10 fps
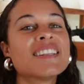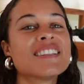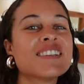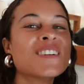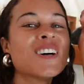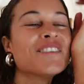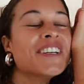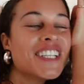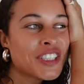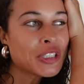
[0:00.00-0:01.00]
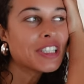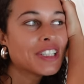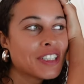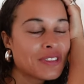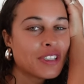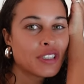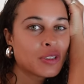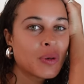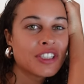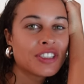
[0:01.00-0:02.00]
So I really enjoyed answering those
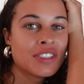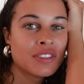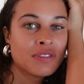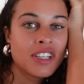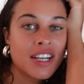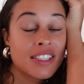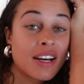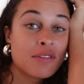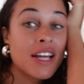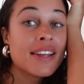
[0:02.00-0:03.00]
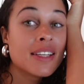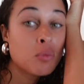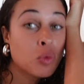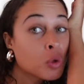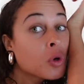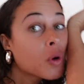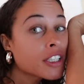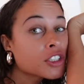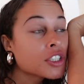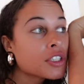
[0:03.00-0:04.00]
questions. If you guys have any more
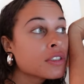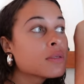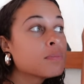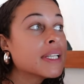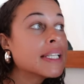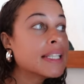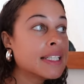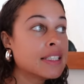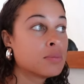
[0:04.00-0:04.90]
questions, please,